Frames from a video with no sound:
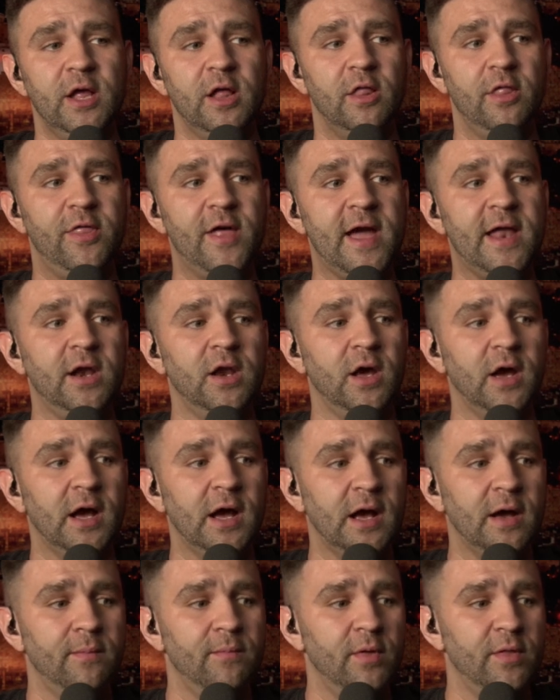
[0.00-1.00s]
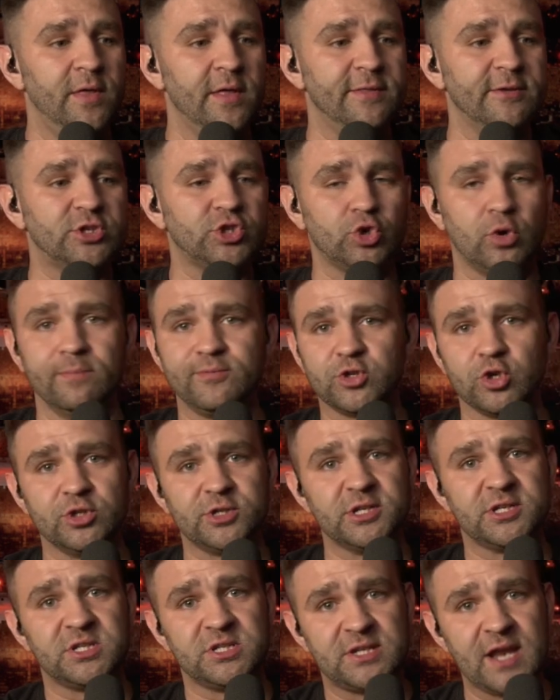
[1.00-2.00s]
that um, that the
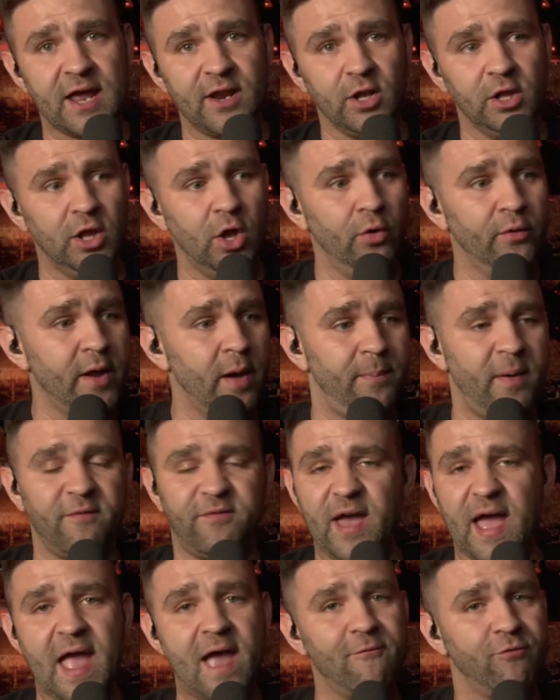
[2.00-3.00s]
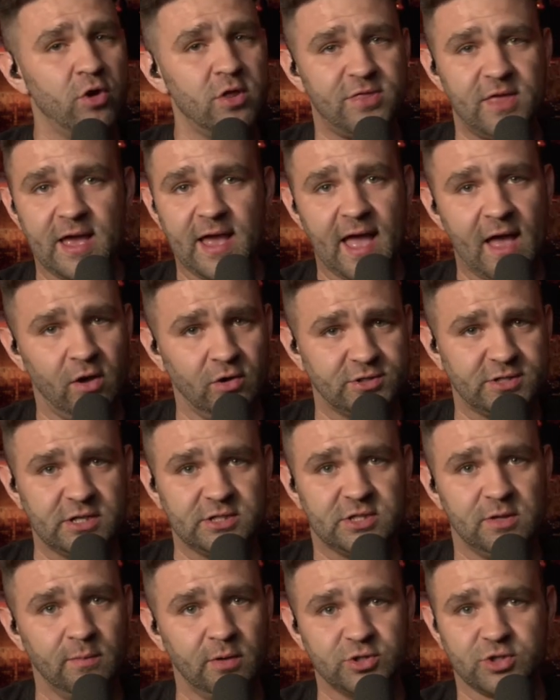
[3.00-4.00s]
Scriptures stand alone above everything else
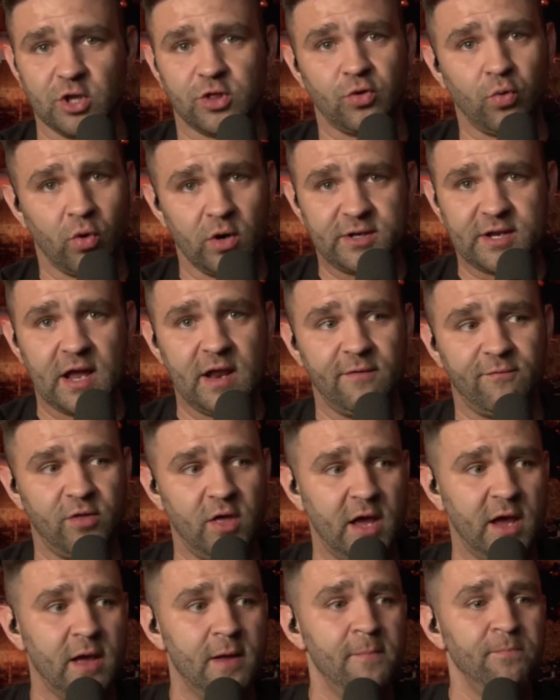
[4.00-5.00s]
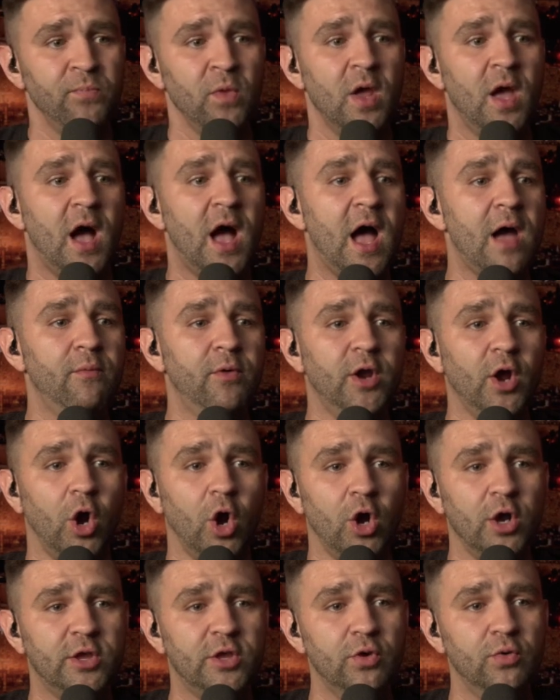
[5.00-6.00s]
as the most authoritative thing. I would
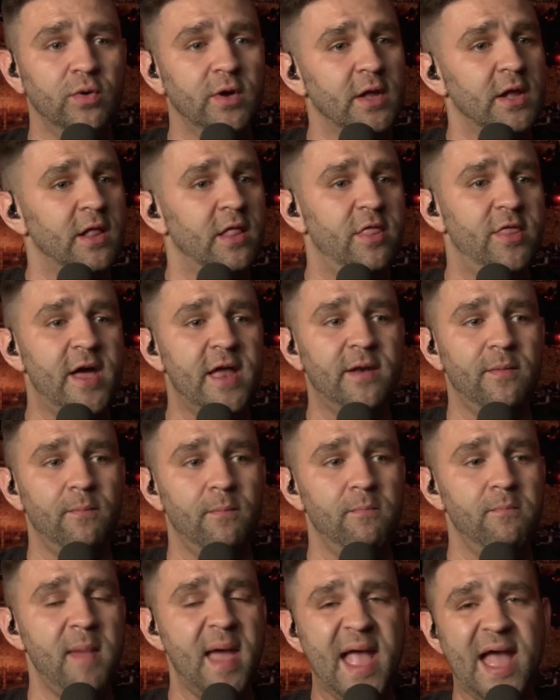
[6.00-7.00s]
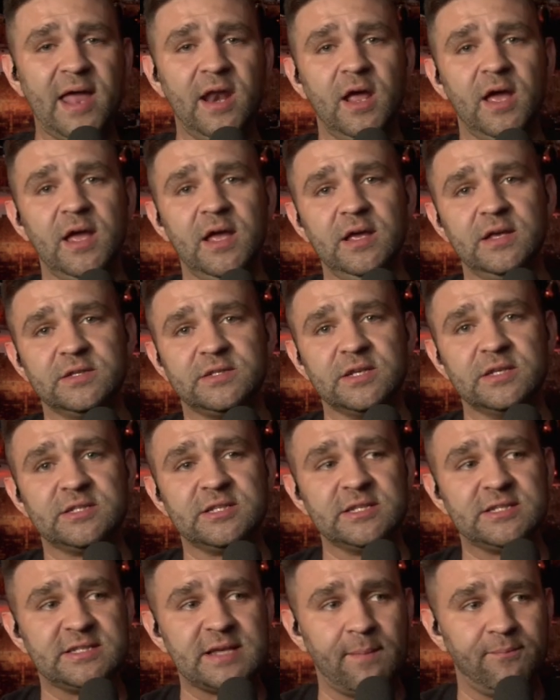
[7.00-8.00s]
argue that man is
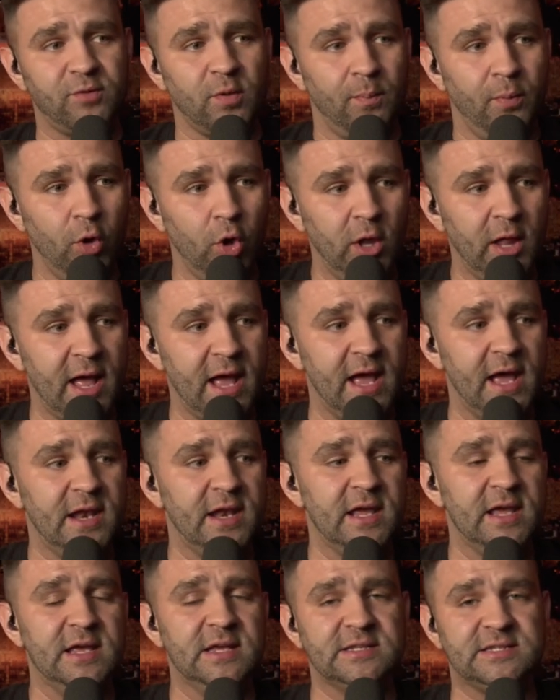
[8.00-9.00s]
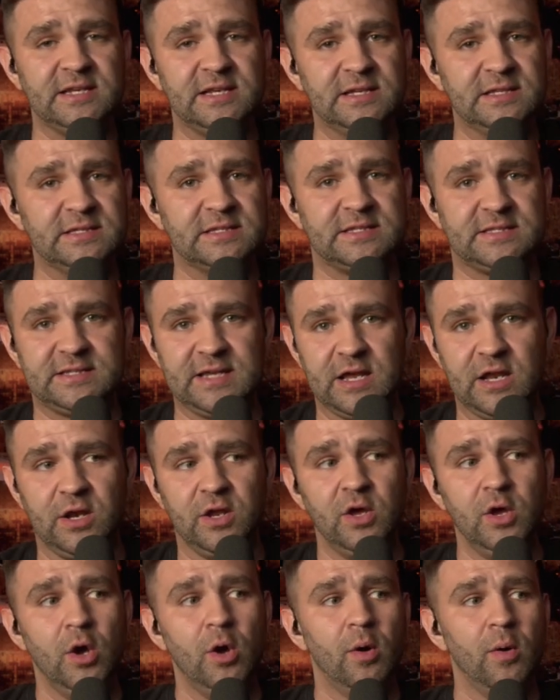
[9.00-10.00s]
susceptible and is in sin
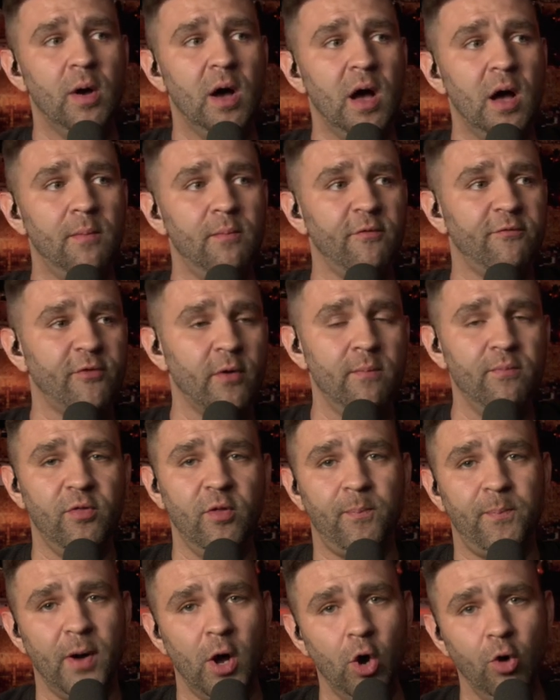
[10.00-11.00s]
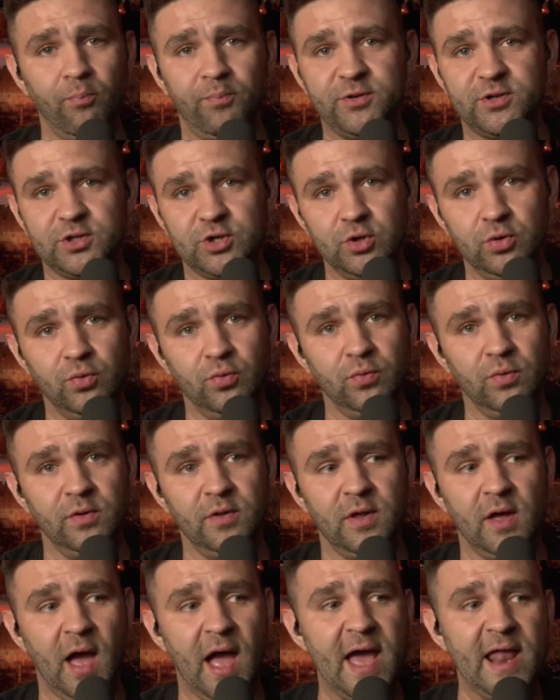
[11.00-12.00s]
um, from the Pope to
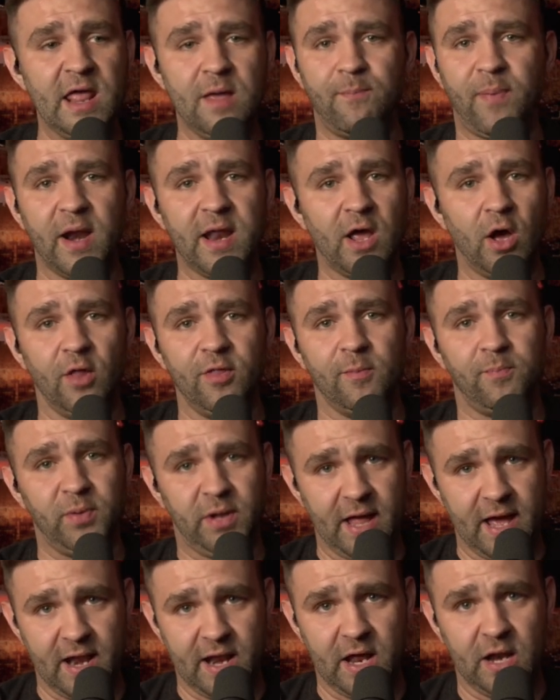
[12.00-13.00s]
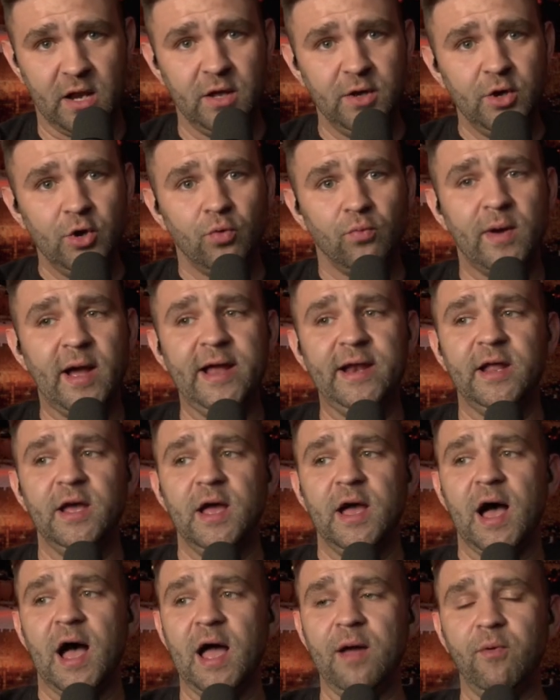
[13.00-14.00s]
anybody on the planet, right?
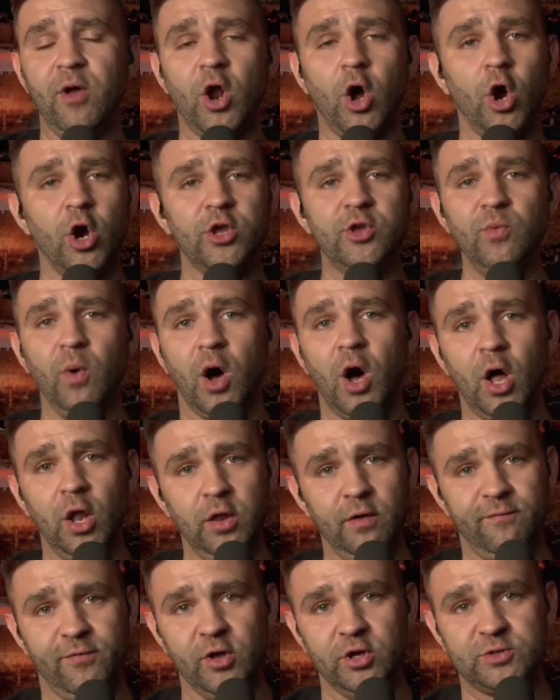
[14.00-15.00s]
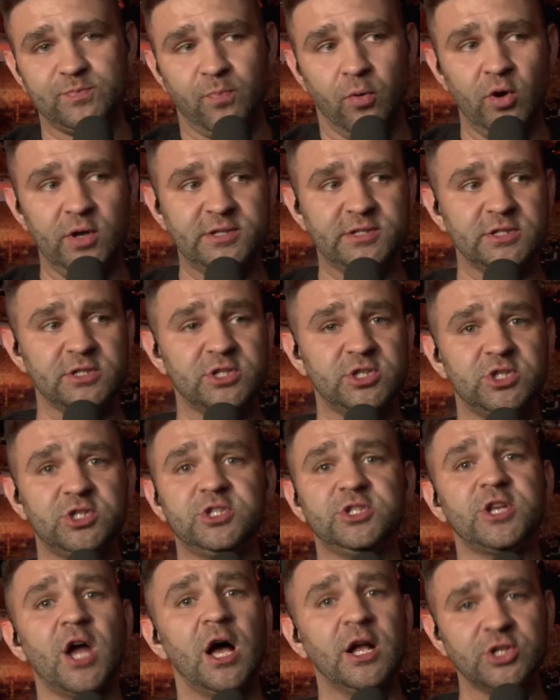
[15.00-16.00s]
I would argue all of those points
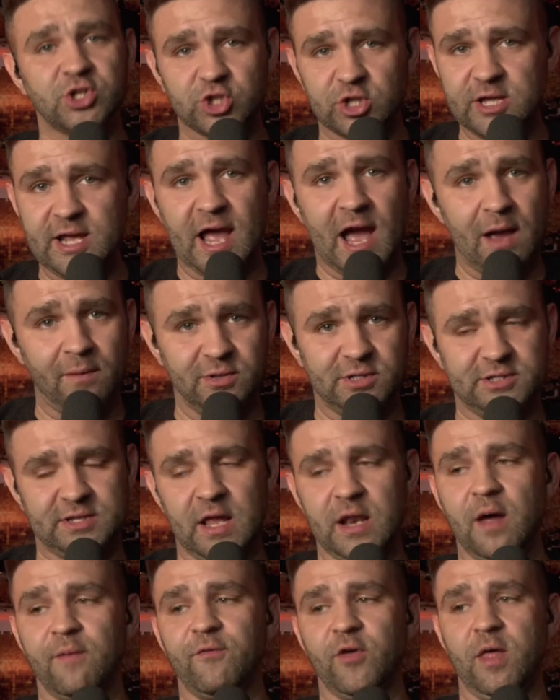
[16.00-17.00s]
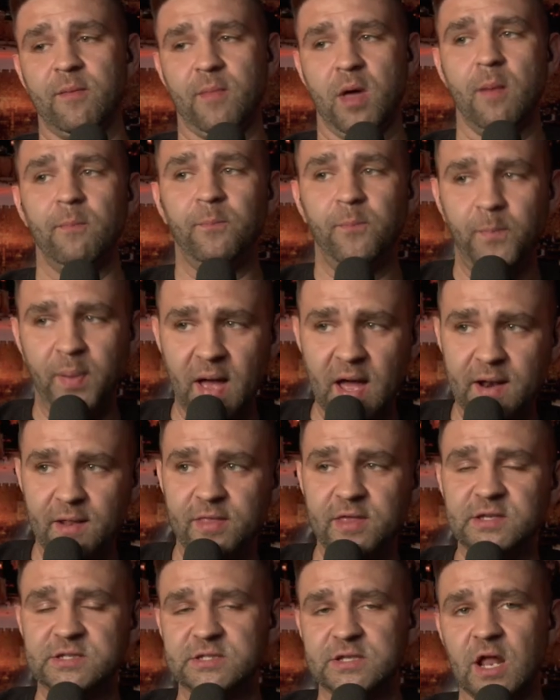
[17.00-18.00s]
staunchly. I would stand up for them. But
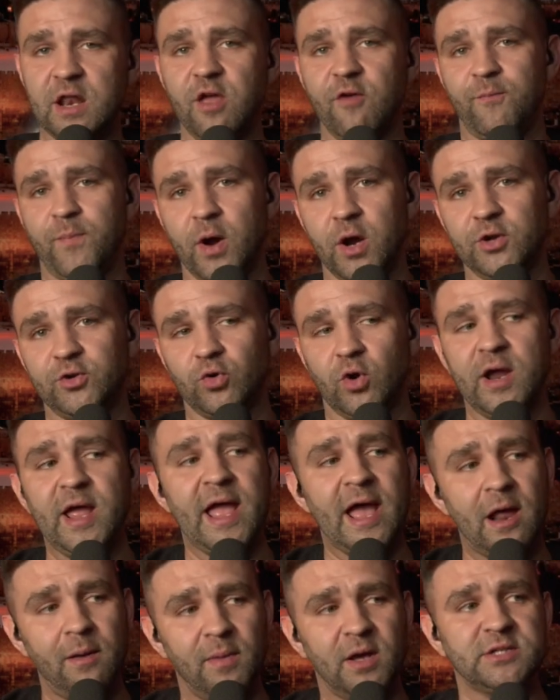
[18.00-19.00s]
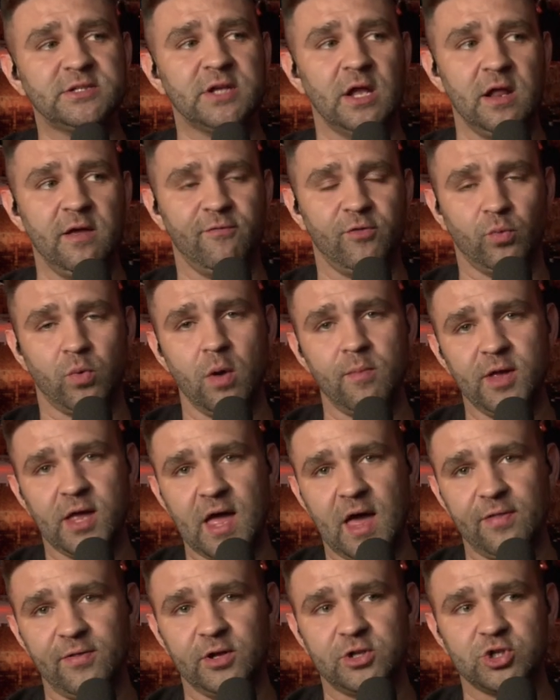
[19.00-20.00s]
this study of purgatory and my study of the Roman
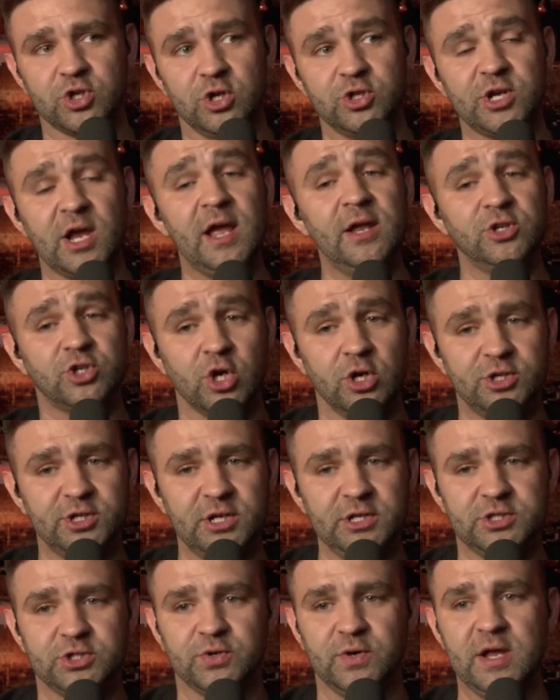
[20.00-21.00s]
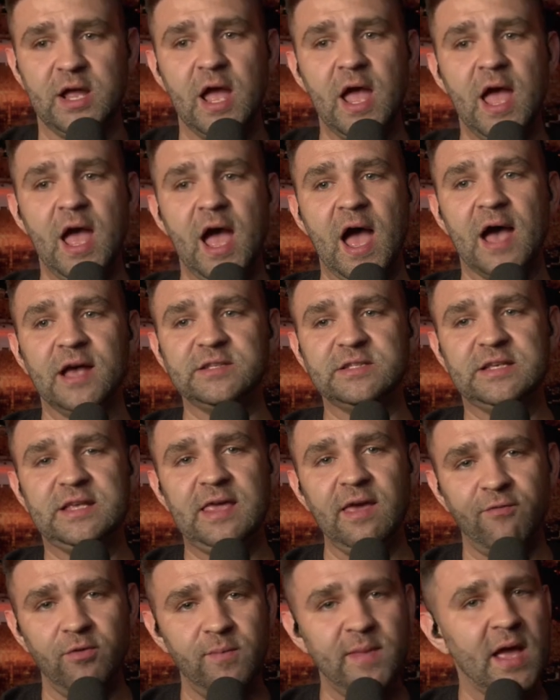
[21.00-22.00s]
Catholic Church and church history has
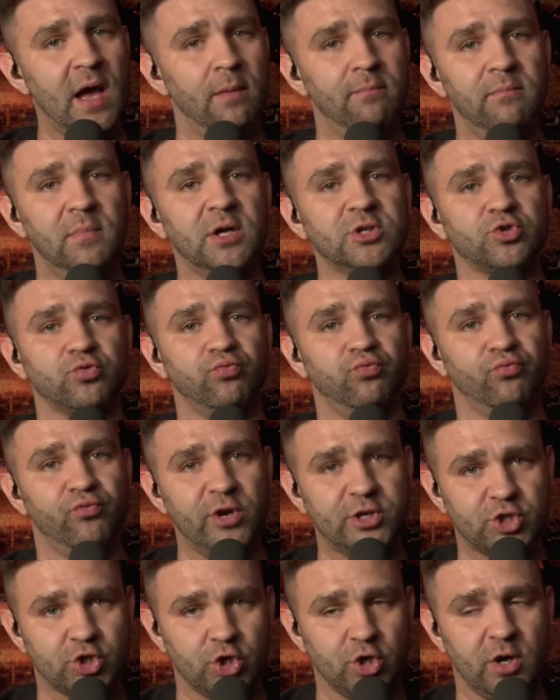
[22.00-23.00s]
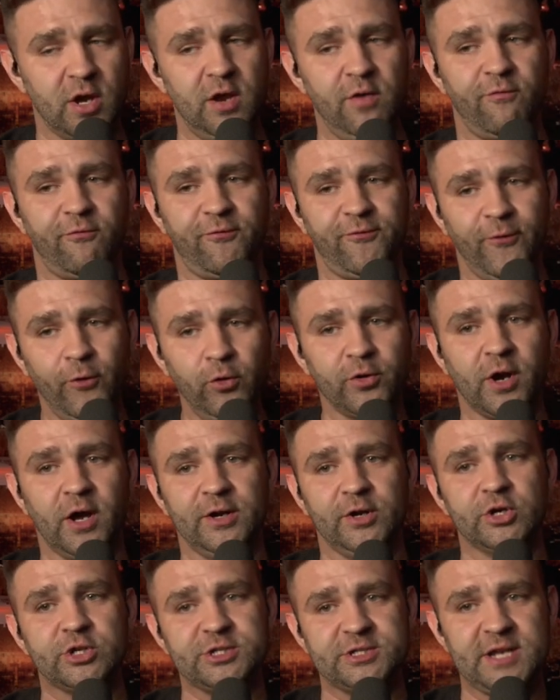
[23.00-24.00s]
given me a much richer and fuller
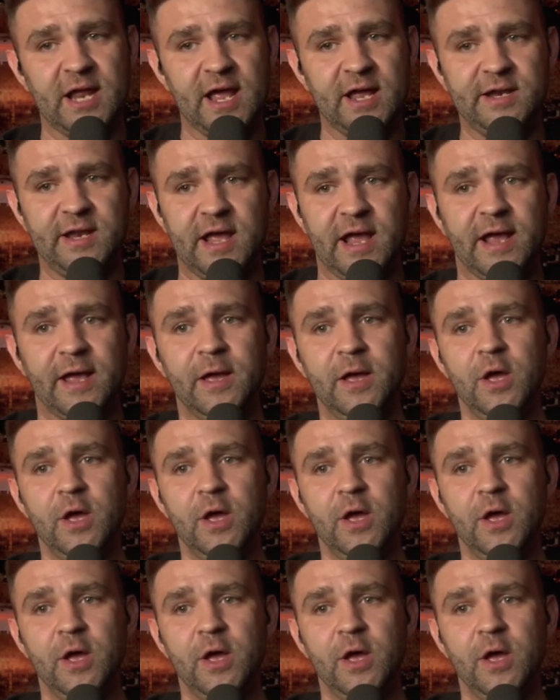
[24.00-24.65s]
understanding